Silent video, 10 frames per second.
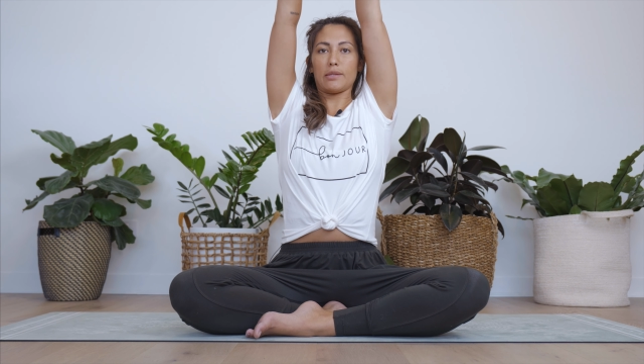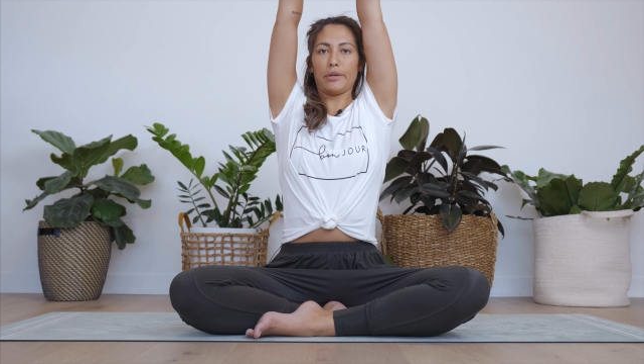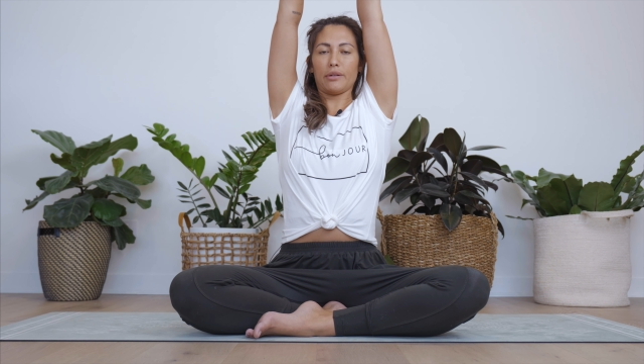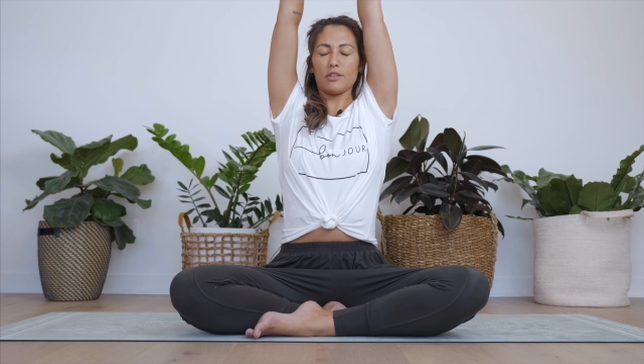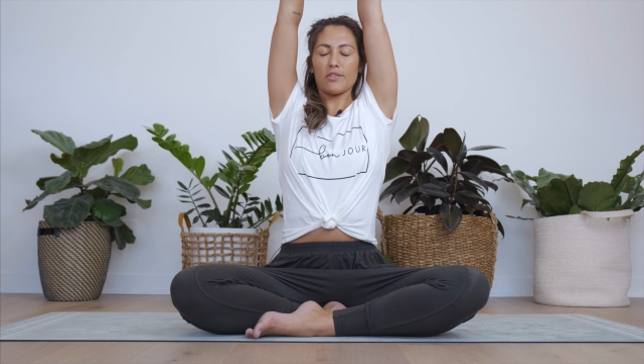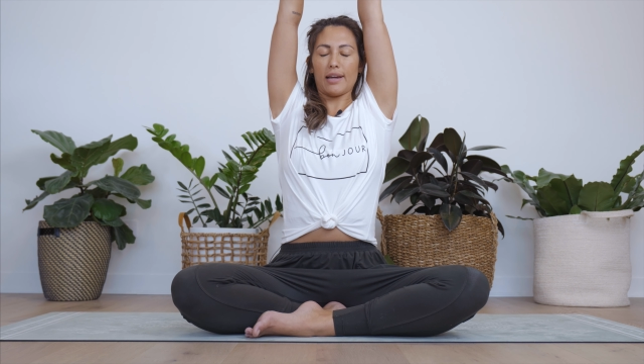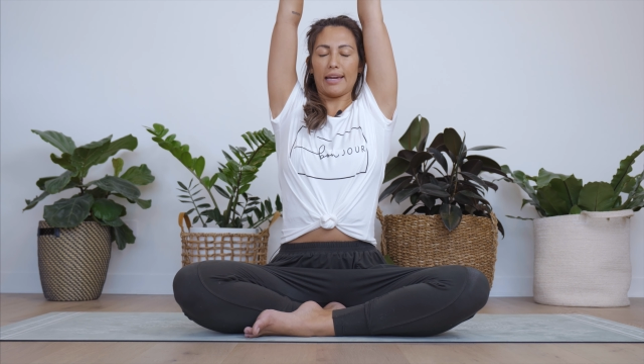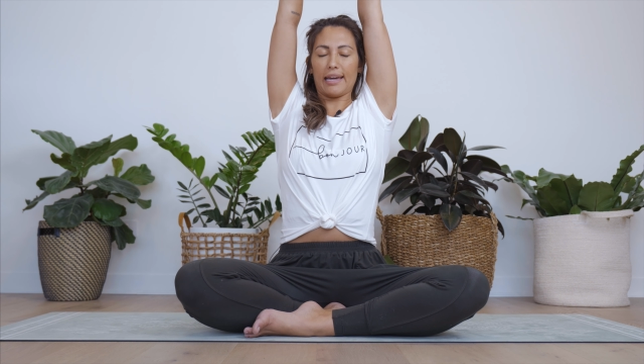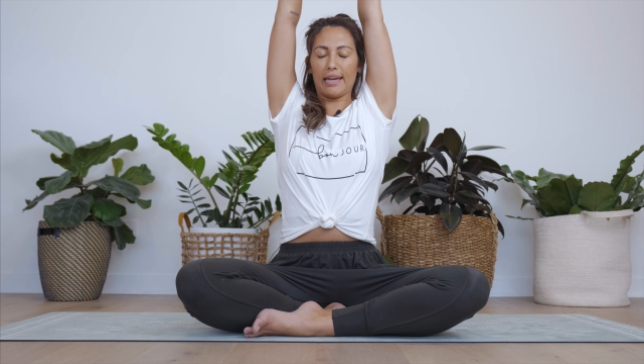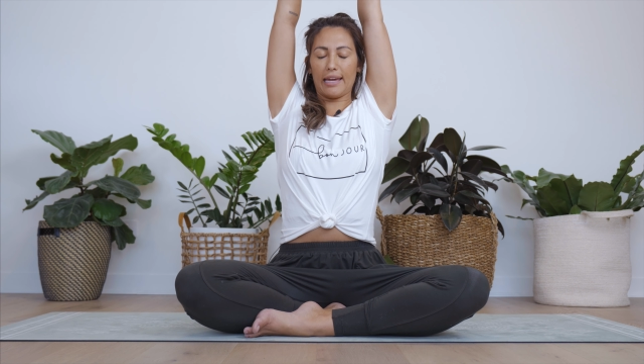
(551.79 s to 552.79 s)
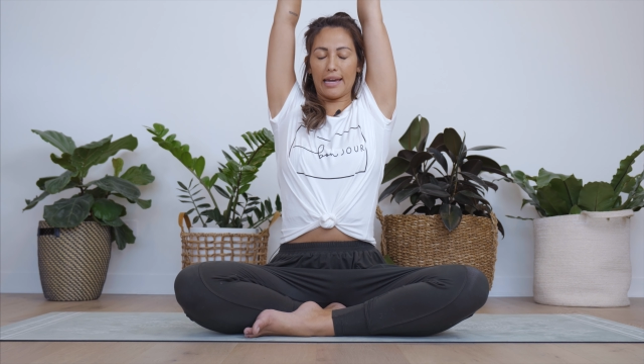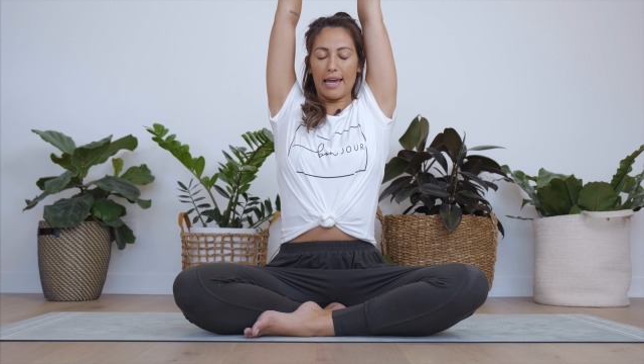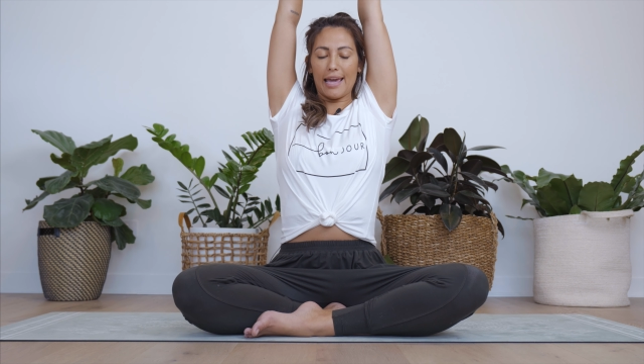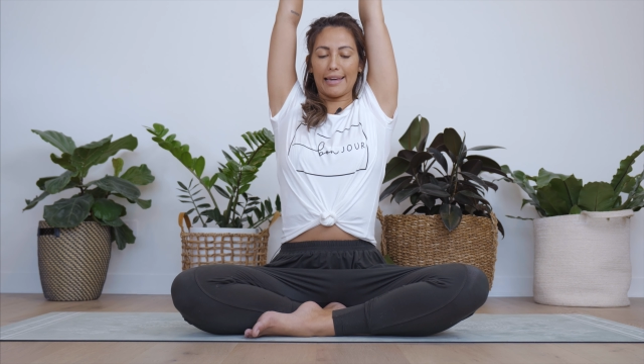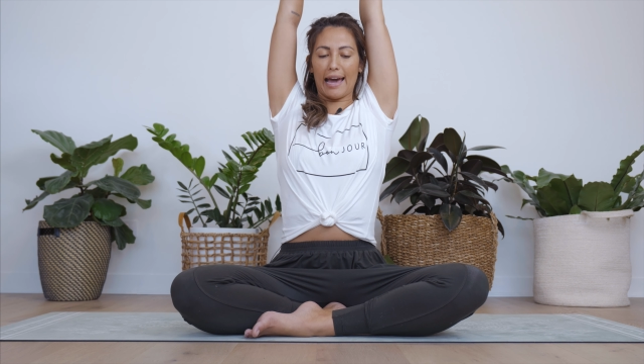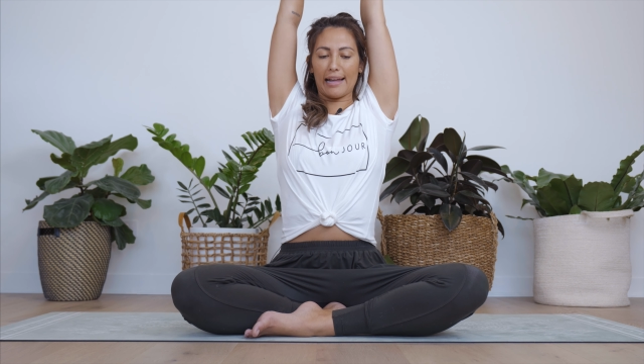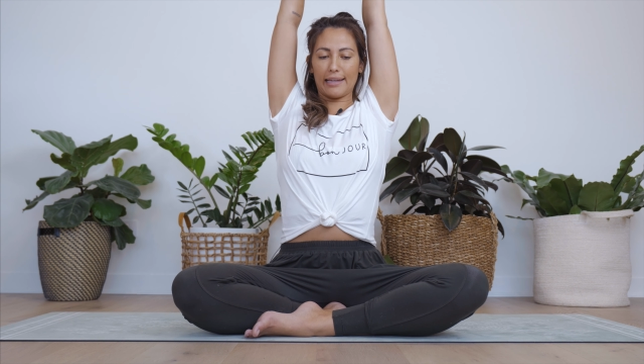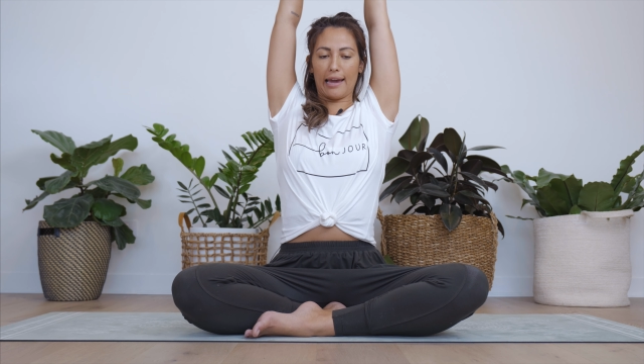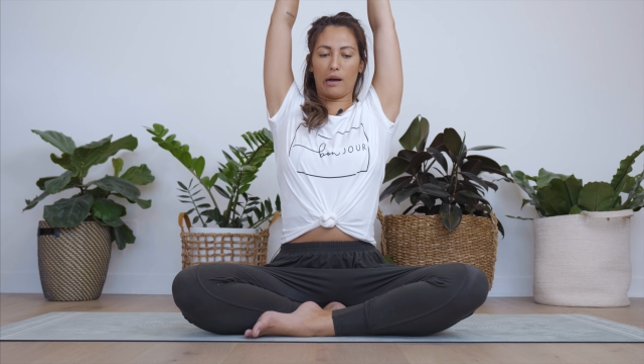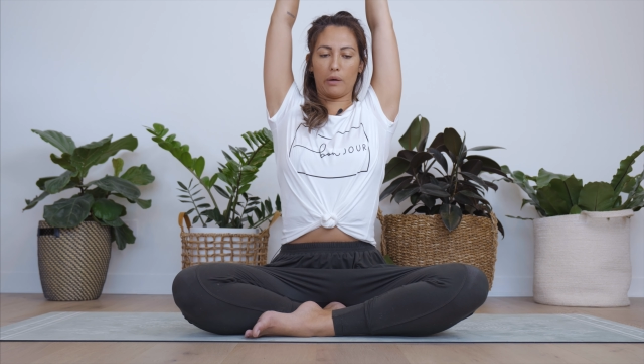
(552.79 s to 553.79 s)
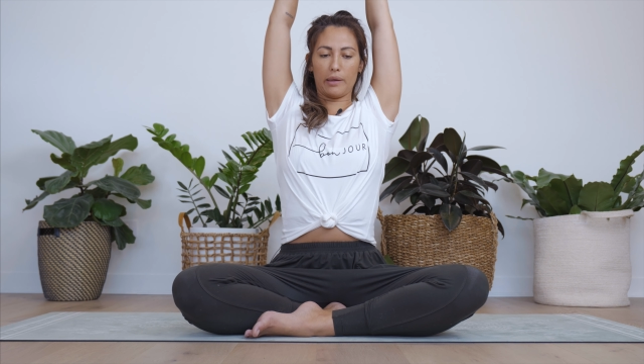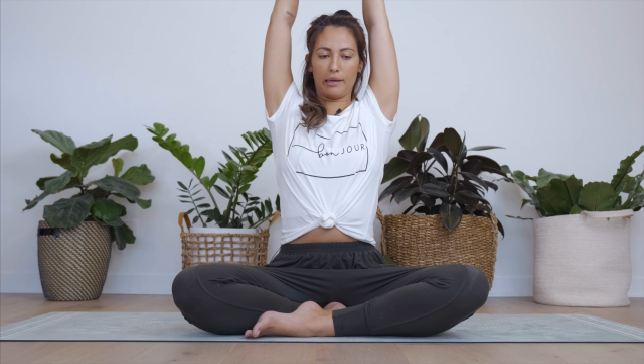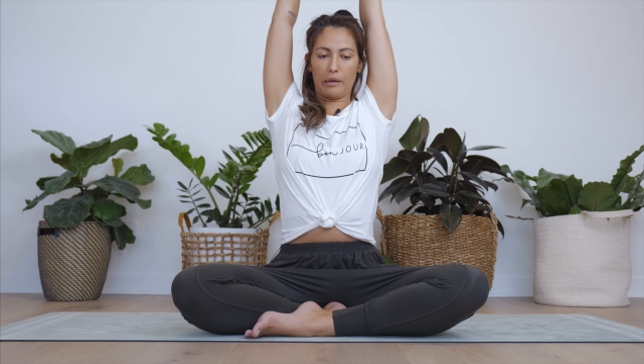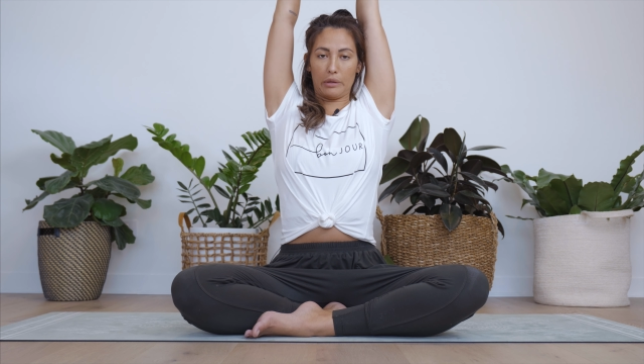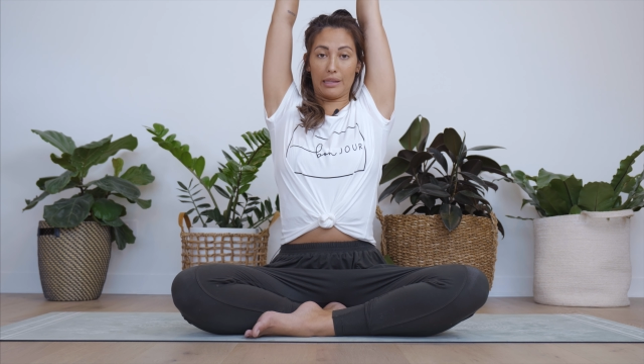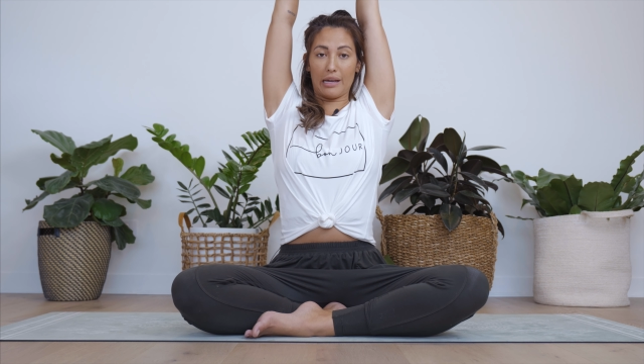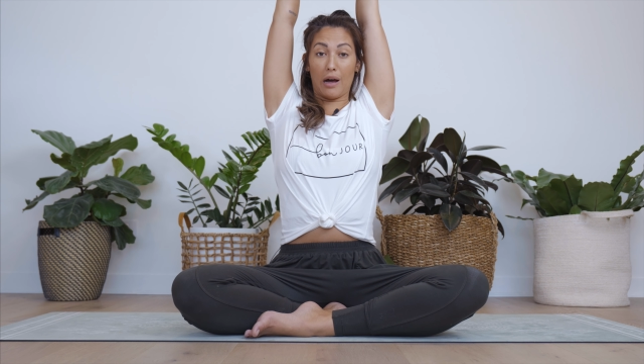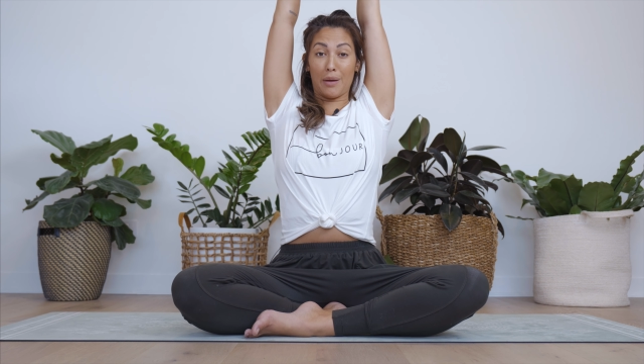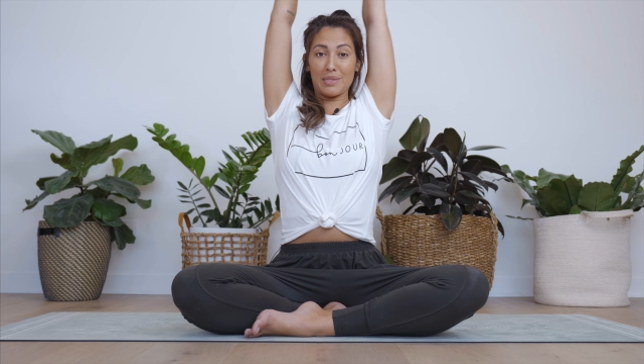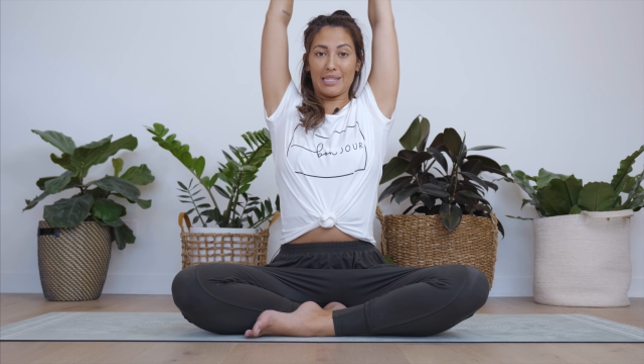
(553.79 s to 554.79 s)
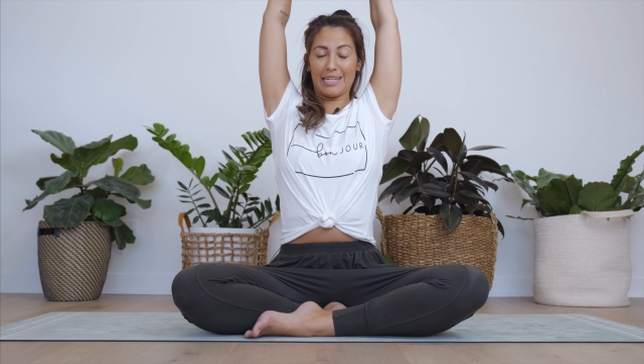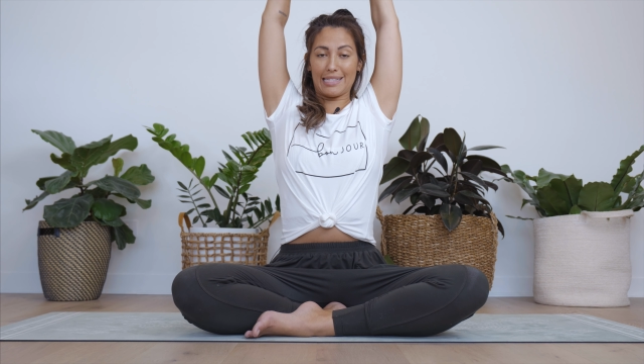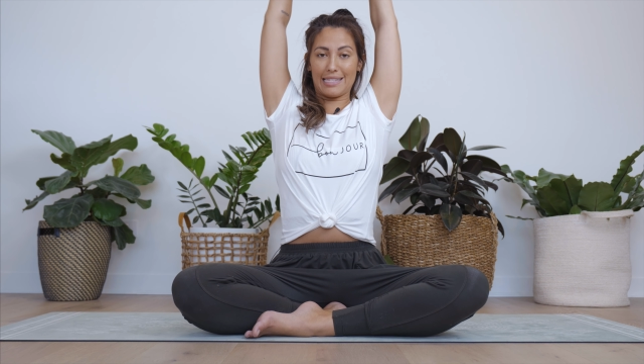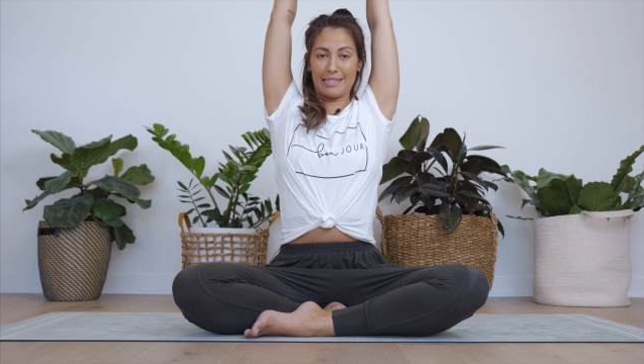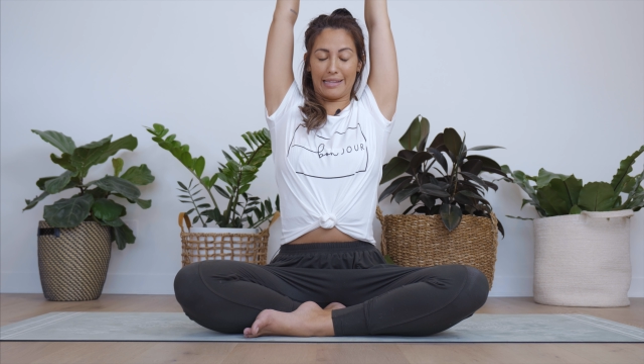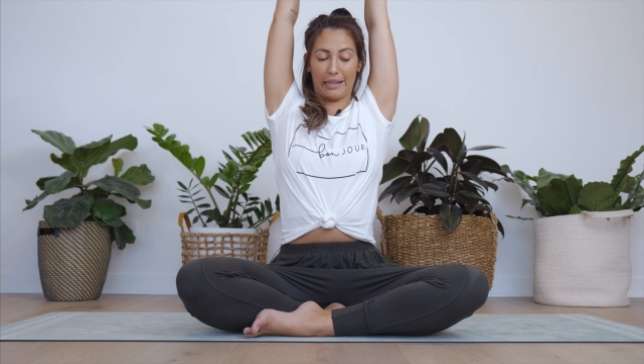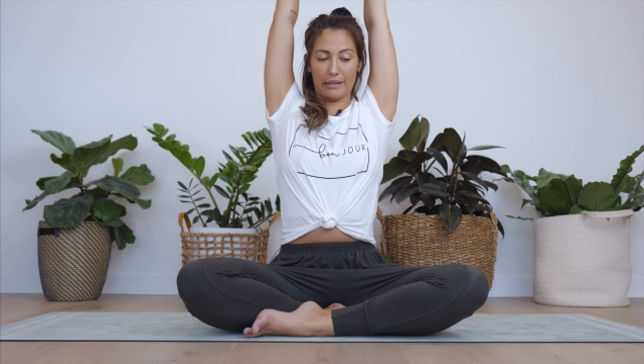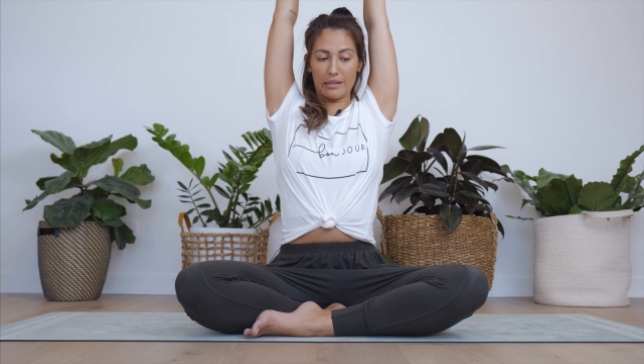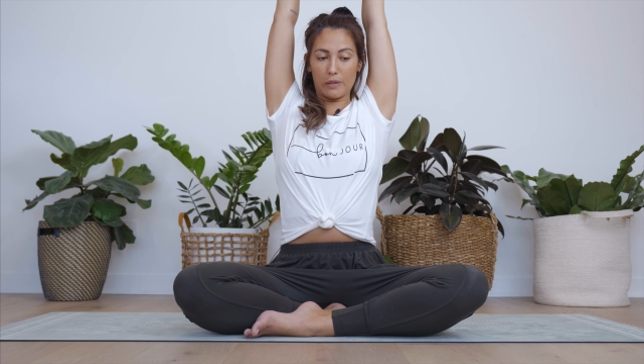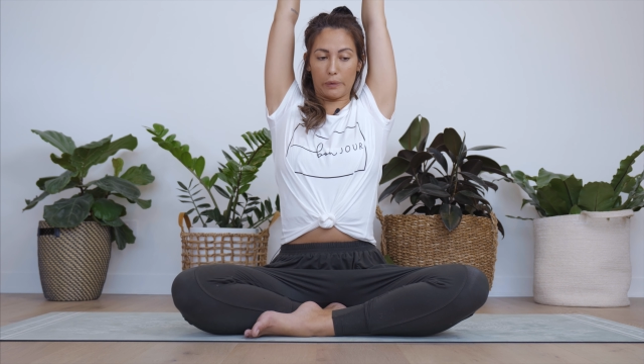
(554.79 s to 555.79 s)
So we're going to try a cat-cow here with the arms extended.